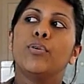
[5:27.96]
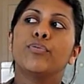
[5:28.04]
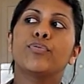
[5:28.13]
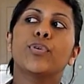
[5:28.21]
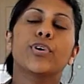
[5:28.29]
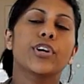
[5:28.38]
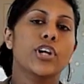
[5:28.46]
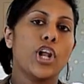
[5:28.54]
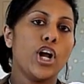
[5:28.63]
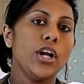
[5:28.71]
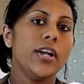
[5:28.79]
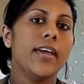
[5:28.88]
4
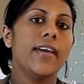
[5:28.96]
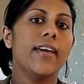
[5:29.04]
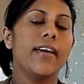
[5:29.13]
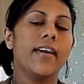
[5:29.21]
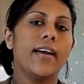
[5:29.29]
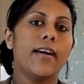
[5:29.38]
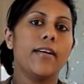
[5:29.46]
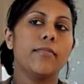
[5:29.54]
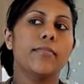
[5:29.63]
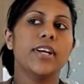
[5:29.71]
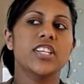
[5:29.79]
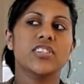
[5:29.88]
o'clock.
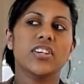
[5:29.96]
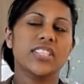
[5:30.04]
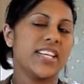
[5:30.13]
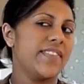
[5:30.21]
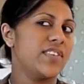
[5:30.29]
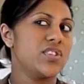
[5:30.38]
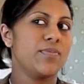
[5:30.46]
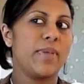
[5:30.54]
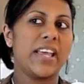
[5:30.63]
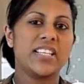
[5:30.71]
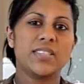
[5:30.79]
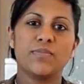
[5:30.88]
I just asked Evan to
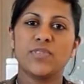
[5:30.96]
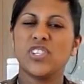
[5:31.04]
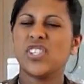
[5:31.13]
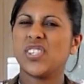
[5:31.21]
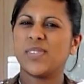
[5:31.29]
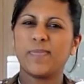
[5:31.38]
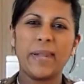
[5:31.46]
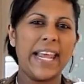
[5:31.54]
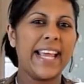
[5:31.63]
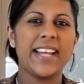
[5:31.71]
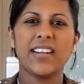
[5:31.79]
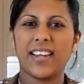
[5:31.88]
make some just
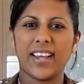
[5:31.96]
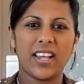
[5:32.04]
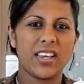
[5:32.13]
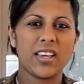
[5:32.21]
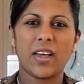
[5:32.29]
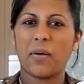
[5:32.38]
plain like